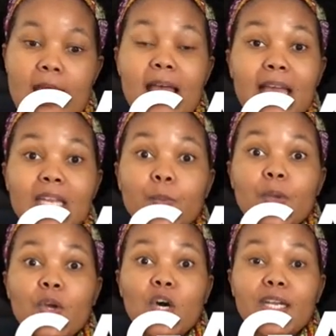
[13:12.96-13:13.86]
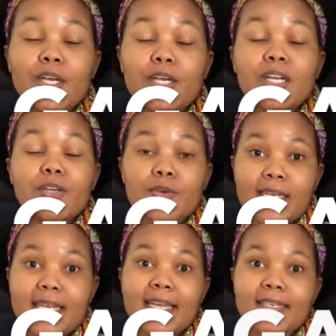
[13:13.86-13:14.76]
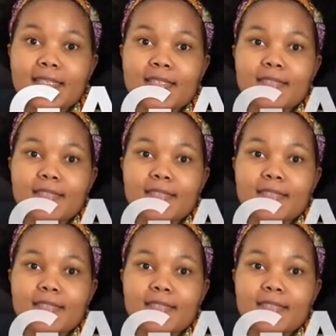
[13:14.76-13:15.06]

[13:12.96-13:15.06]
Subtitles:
and we caught her red-headed.